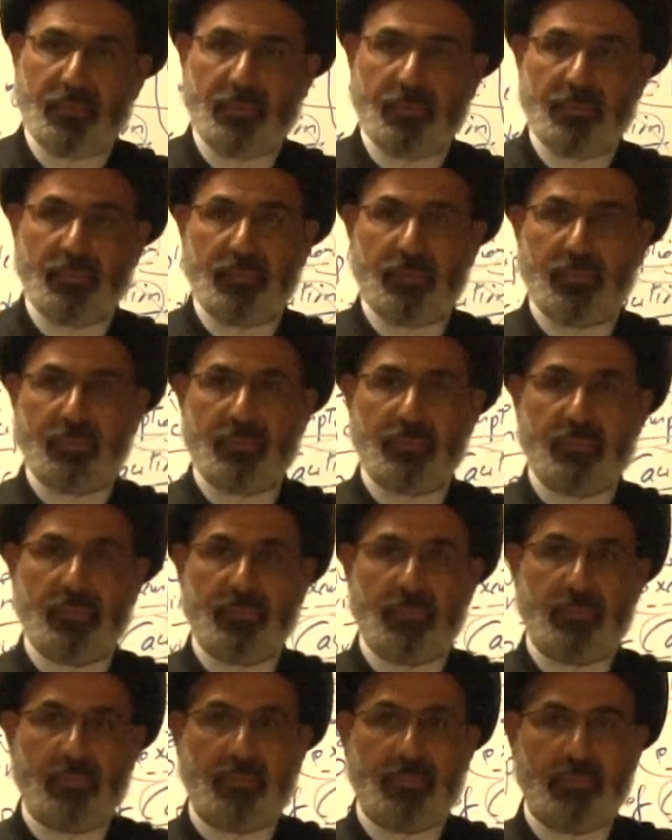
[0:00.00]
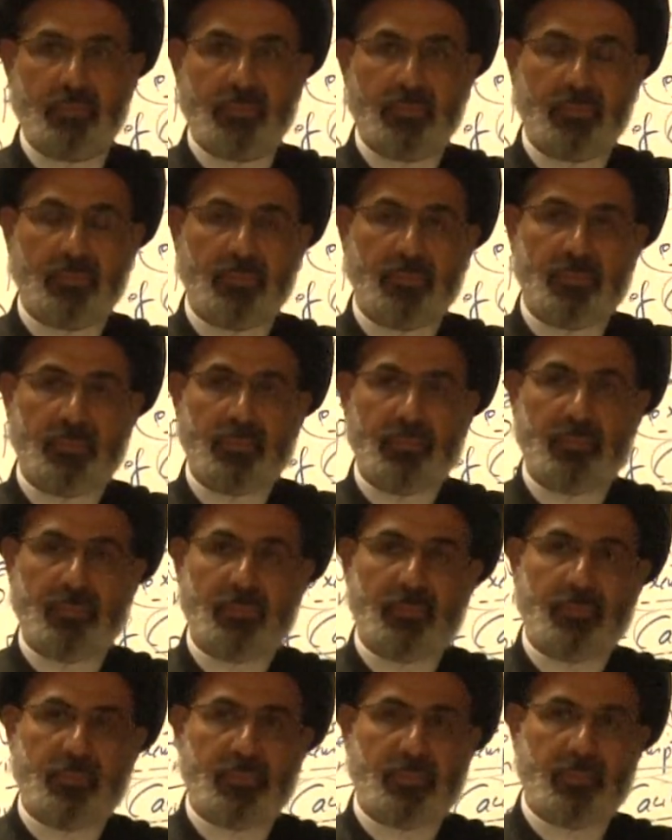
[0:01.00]
Then they come out with, let's say,
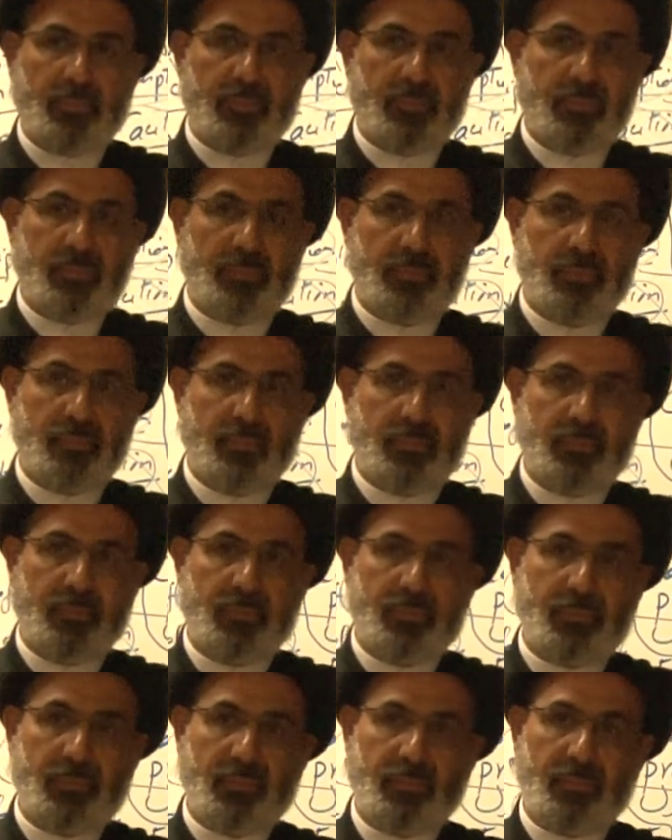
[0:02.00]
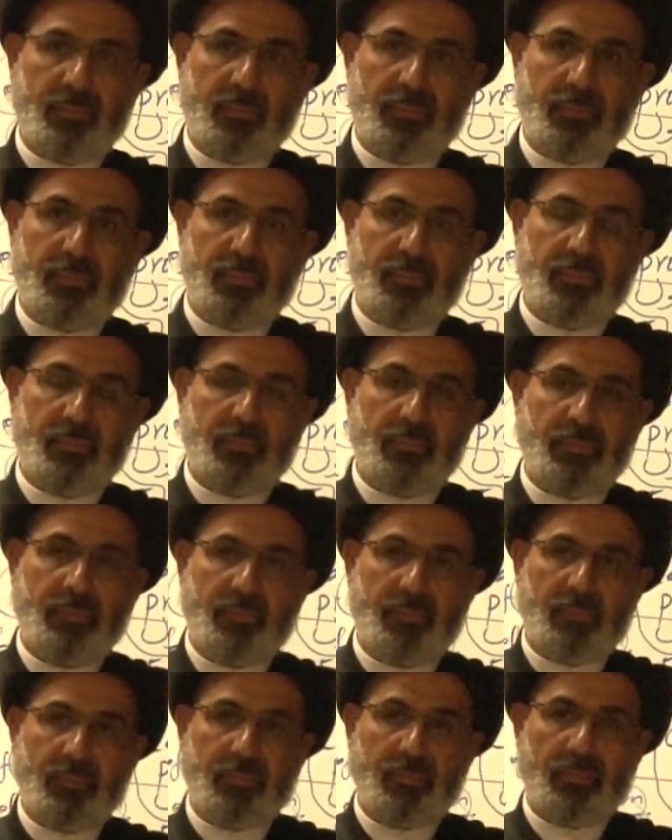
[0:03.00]
now they have the
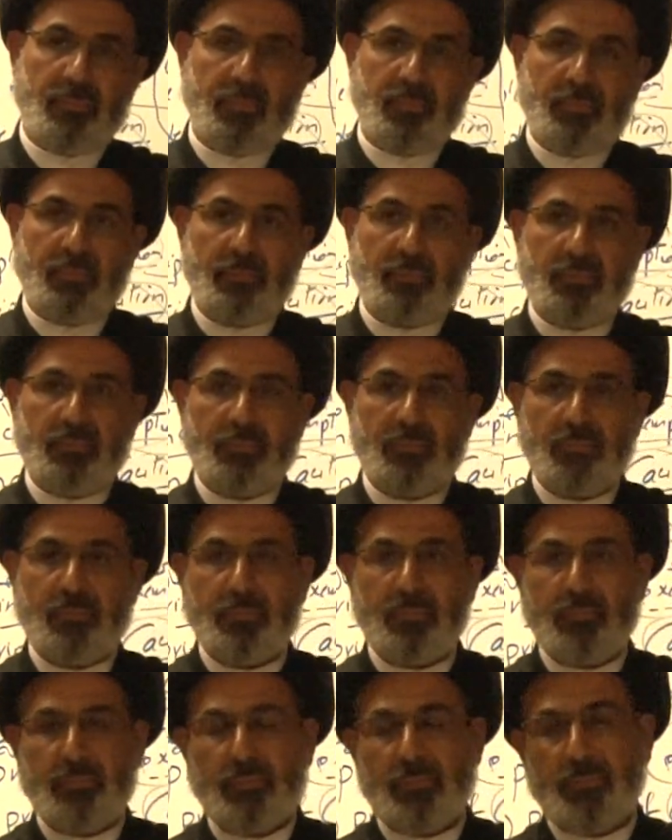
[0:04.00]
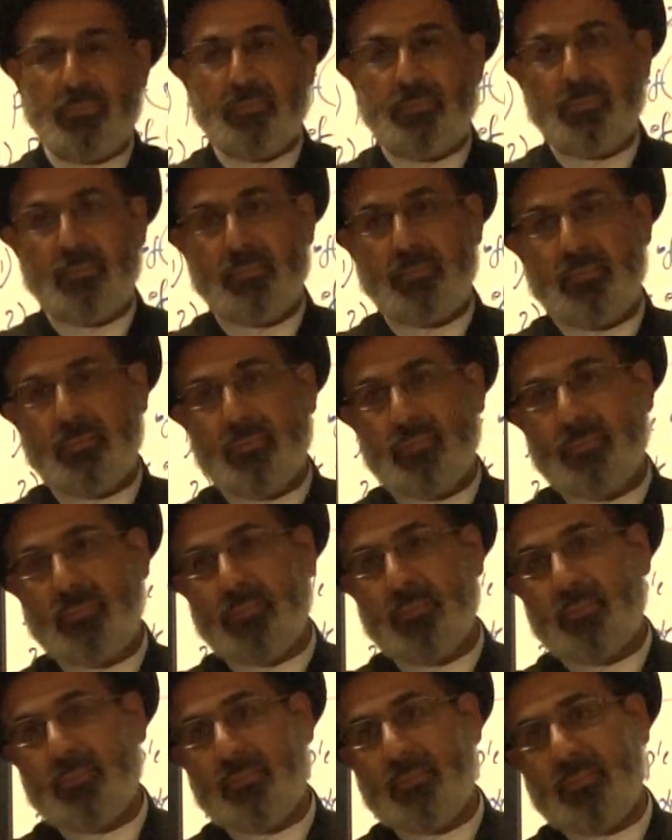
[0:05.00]
e-cigarettes, right? So the next
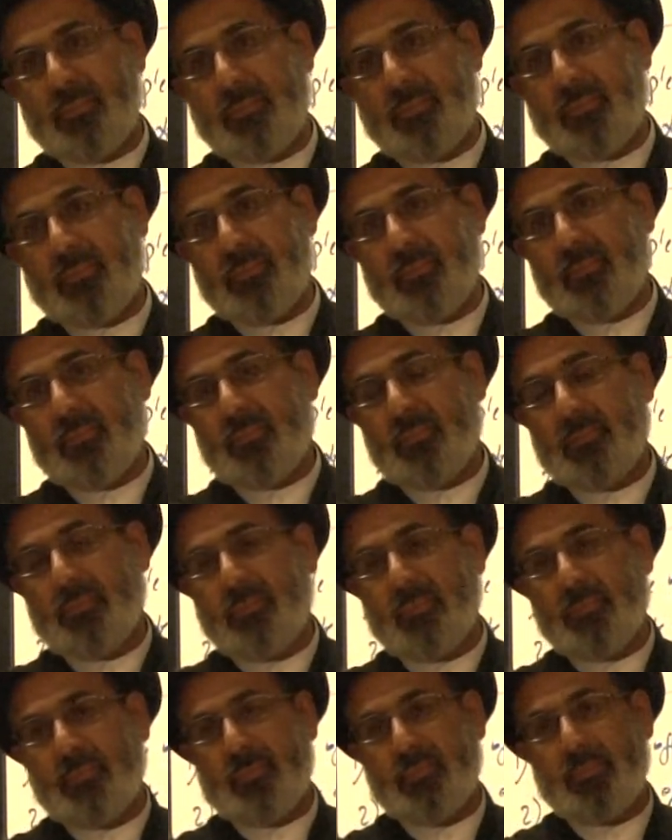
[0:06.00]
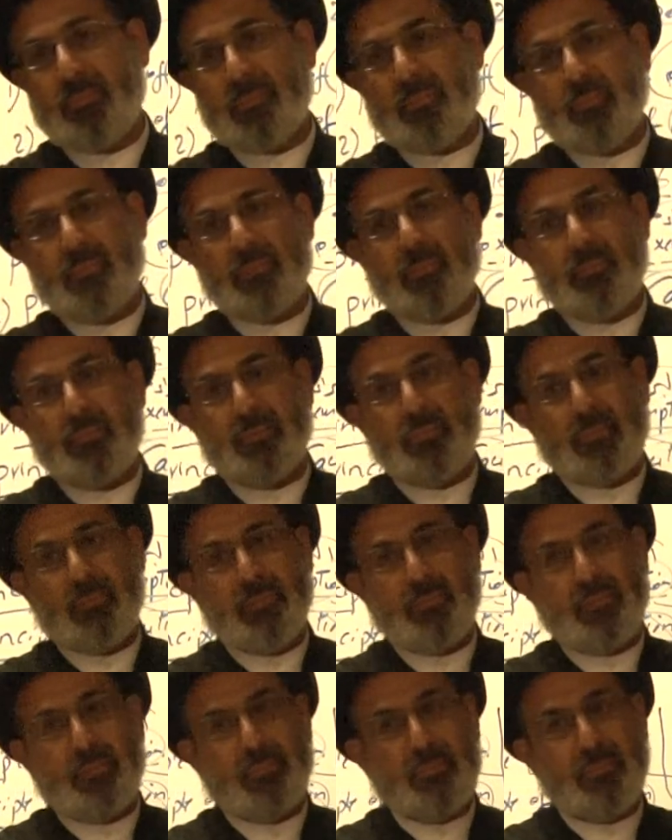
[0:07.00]
verdict would that be under the
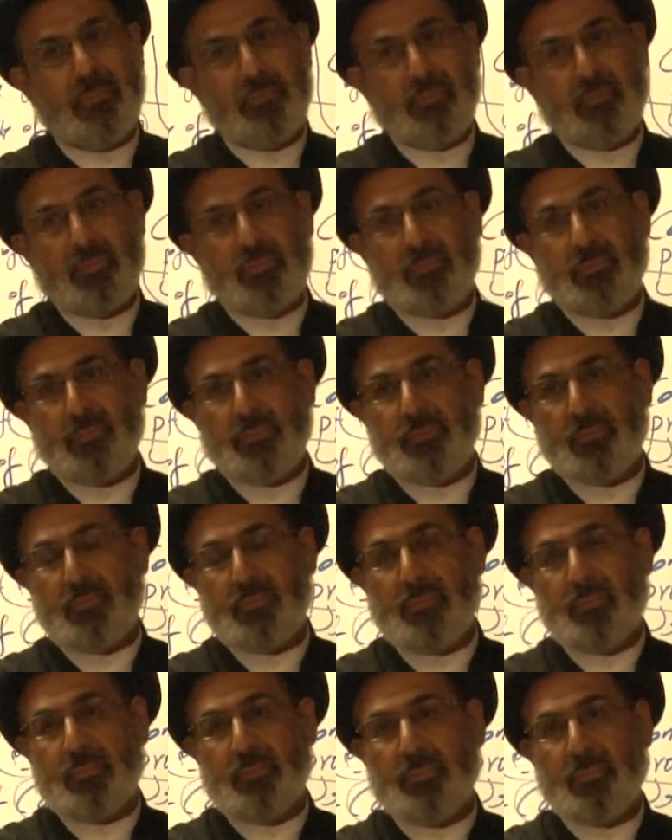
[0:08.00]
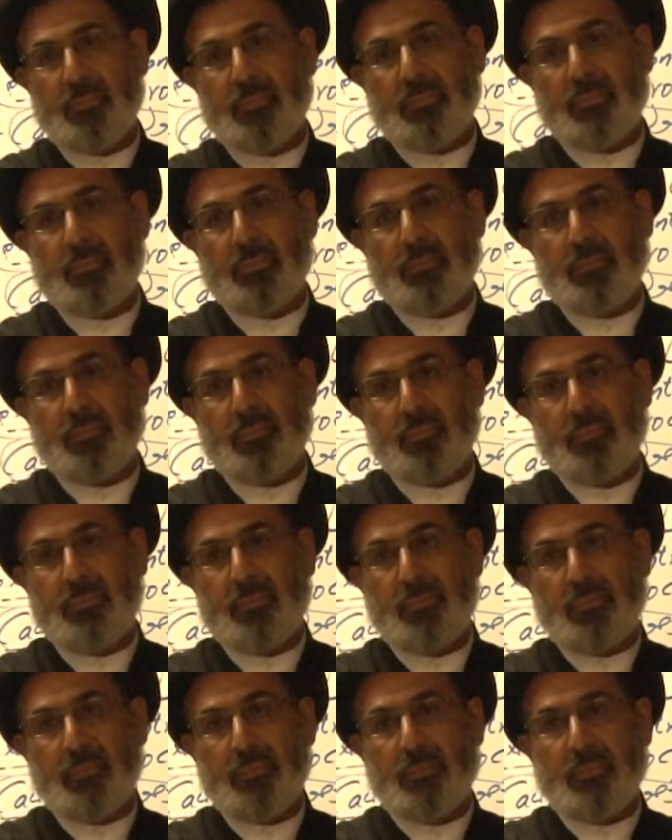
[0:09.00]
presumption of continuity because the
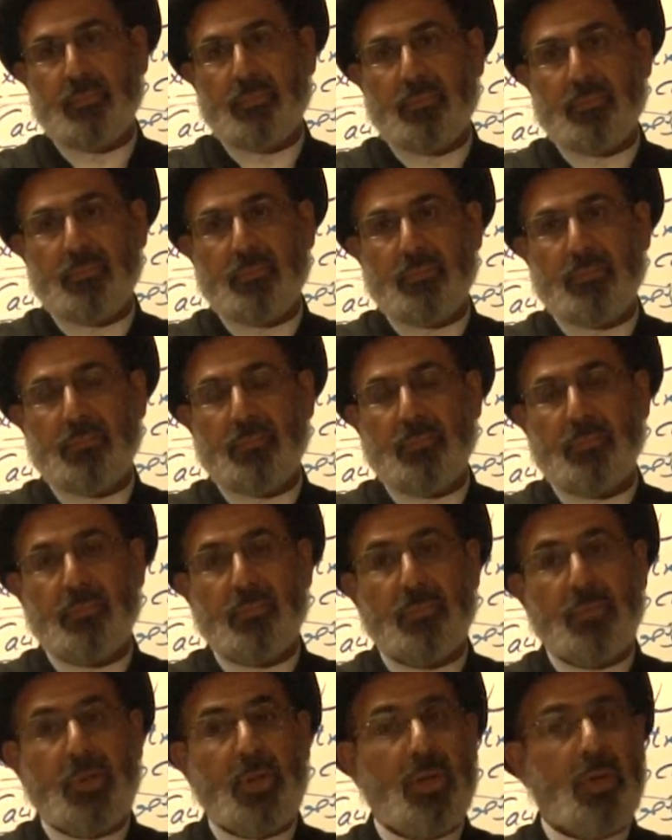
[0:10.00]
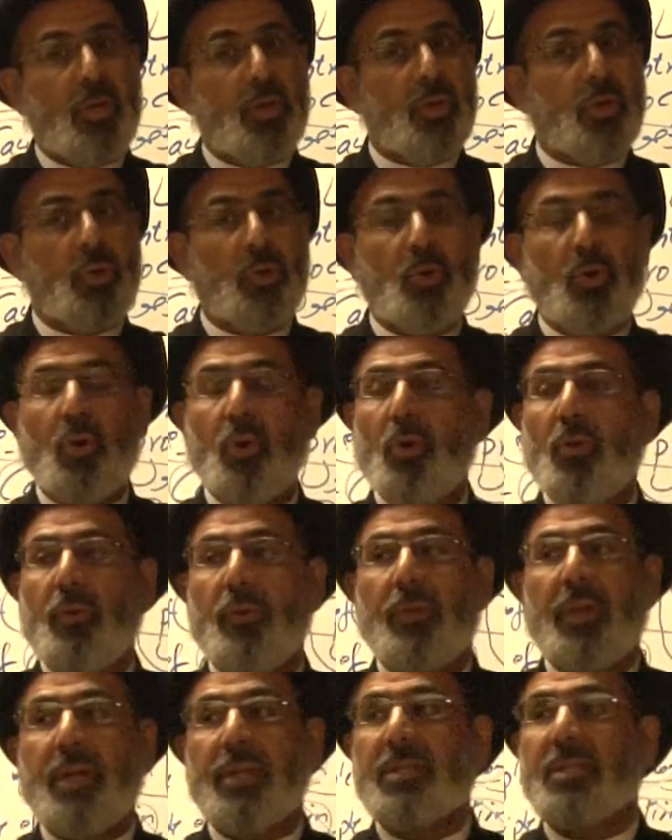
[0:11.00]
smoking was haram, then therefore e-cigarettes? No,
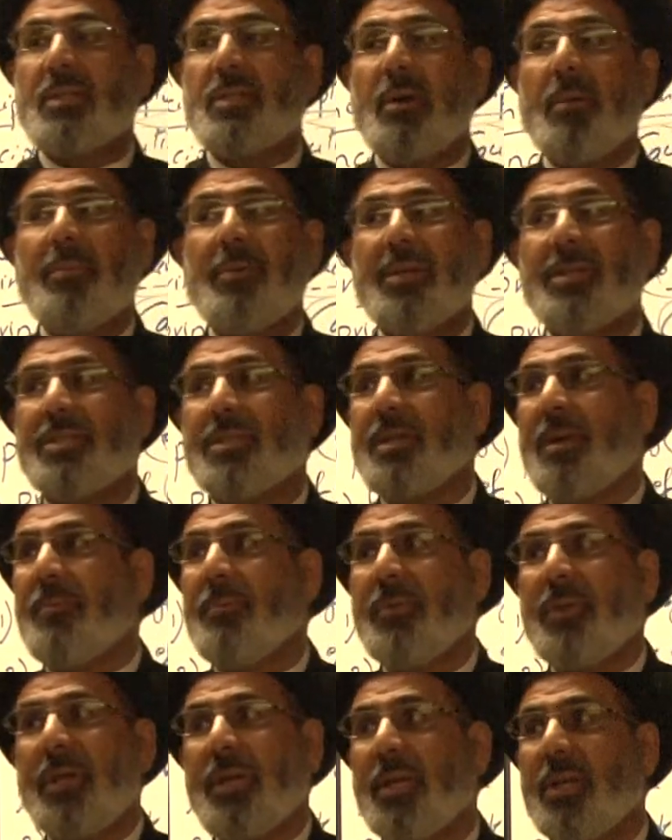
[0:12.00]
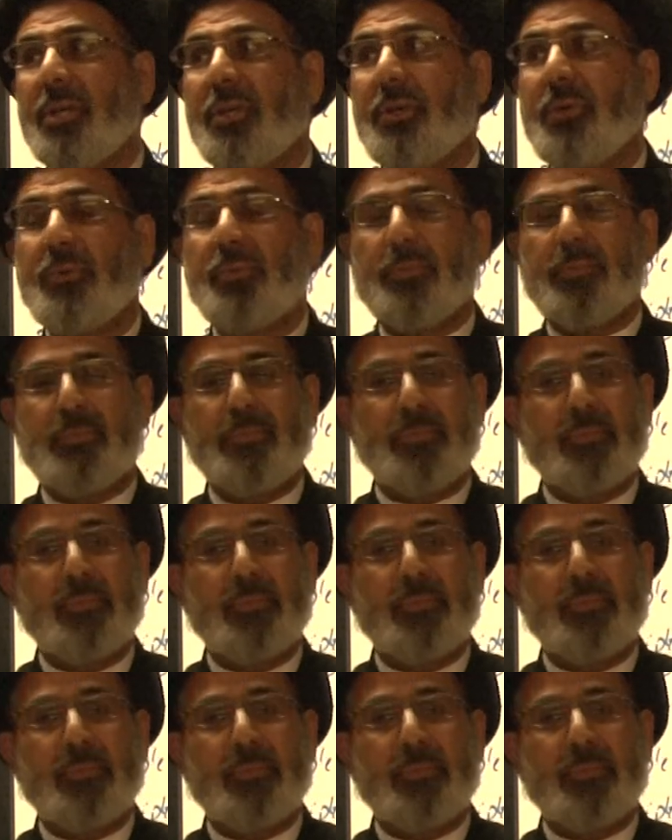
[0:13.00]
they establish something in you.